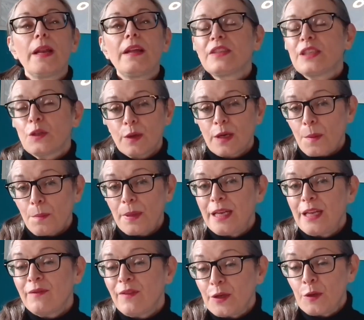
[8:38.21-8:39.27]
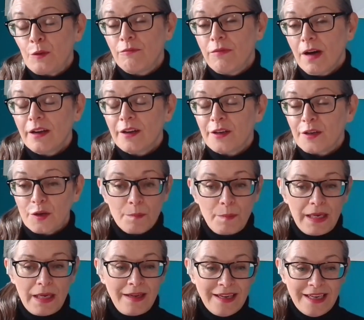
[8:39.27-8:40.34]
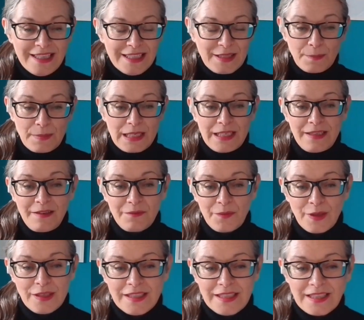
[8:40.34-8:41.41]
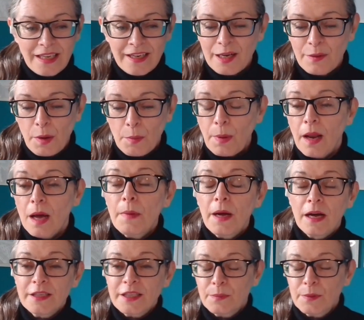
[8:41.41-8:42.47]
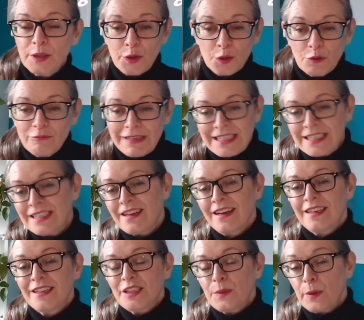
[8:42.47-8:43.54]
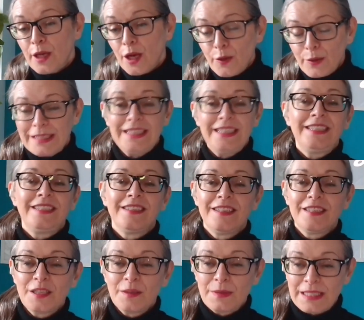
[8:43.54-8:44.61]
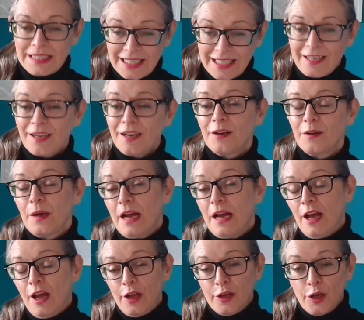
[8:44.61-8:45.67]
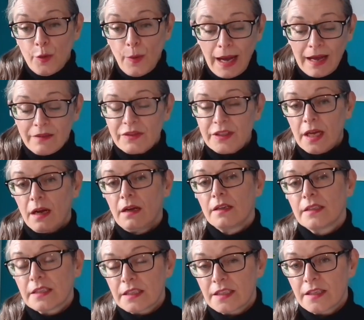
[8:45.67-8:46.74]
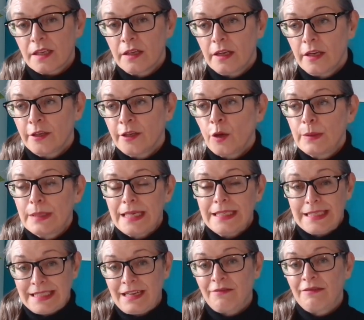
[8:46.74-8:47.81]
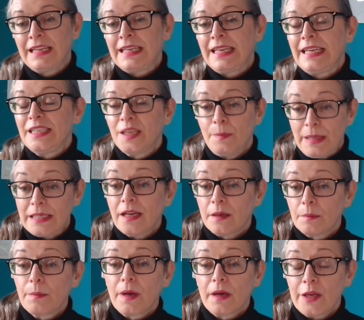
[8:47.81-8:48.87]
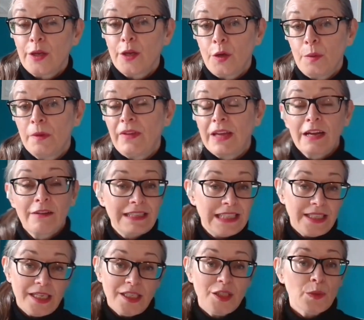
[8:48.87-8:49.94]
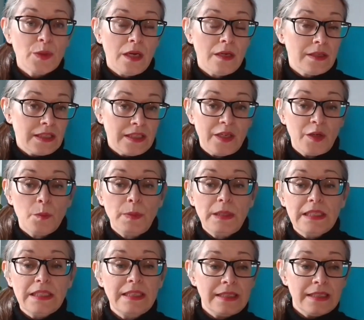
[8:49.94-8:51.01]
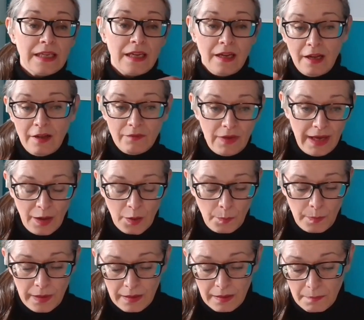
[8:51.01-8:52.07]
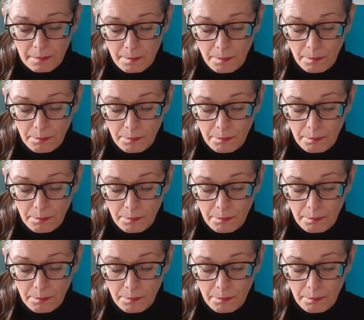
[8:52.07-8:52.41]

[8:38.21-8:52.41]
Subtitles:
whatever sort of company that you run. You could be somebody that's, a plumber, to a jewelry designer, to a yoga teacher, to a CEO. You have tasks that don't necessarily need to be done by you, but they are essential tasks in your business that help it